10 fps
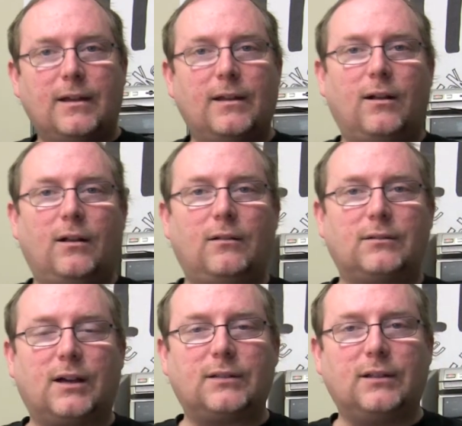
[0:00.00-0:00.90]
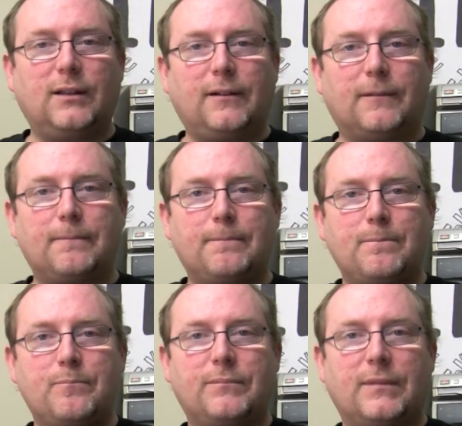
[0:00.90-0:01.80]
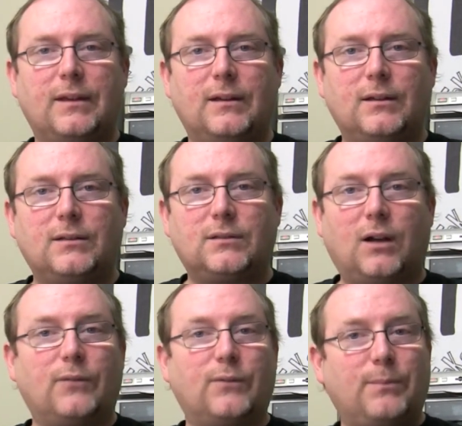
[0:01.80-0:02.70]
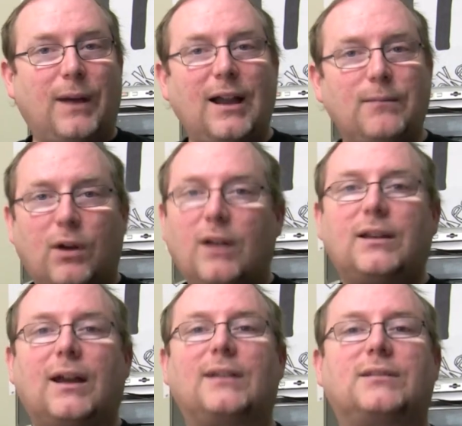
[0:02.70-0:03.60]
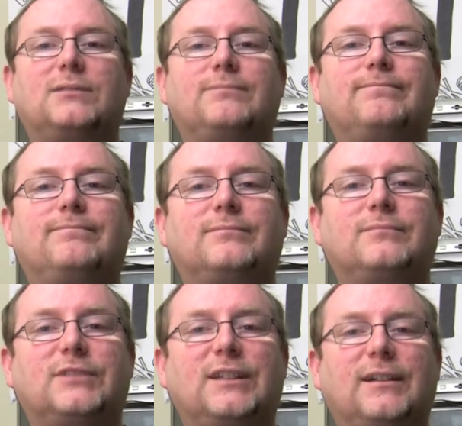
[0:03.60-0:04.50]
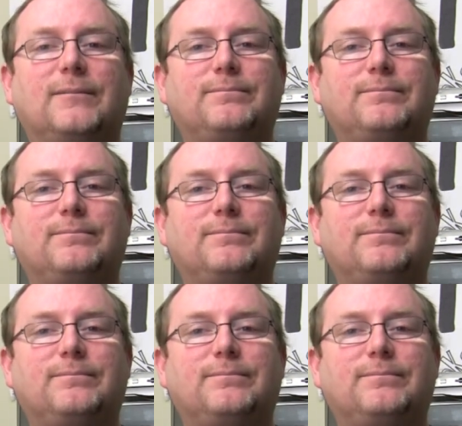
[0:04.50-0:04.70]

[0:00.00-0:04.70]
And I'll talk to you later. On with my broadcast. See ya.